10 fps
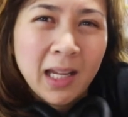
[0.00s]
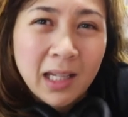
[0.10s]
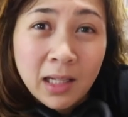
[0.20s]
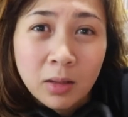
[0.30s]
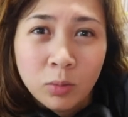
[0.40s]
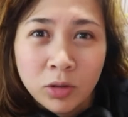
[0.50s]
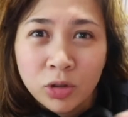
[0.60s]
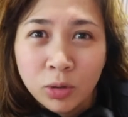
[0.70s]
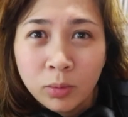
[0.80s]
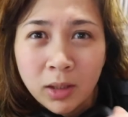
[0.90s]
hate it
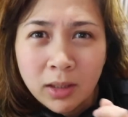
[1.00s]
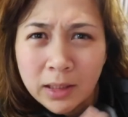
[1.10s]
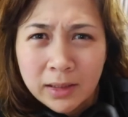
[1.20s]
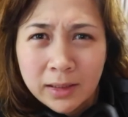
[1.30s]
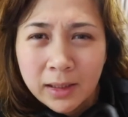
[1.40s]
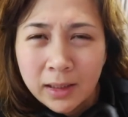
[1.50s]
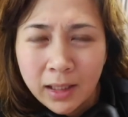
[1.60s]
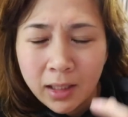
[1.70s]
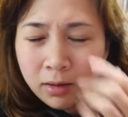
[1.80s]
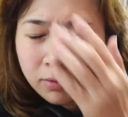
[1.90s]
when Tony does that
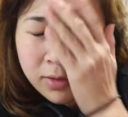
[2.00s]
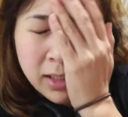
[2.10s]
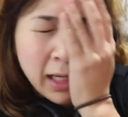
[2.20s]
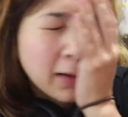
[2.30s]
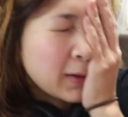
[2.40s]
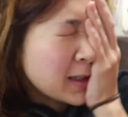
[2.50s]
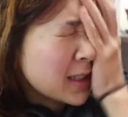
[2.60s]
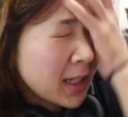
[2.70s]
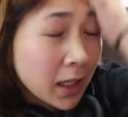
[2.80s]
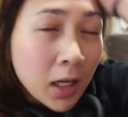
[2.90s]
kind of sound.
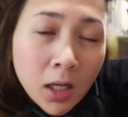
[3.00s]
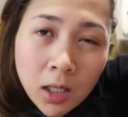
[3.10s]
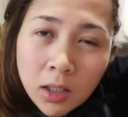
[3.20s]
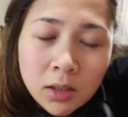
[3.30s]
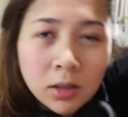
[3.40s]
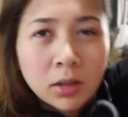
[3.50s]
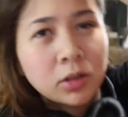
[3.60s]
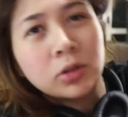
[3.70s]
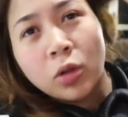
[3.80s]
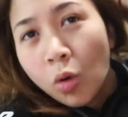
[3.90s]
It's like, it's
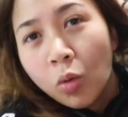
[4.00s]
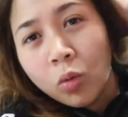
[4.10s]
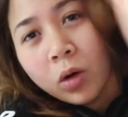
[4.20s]
so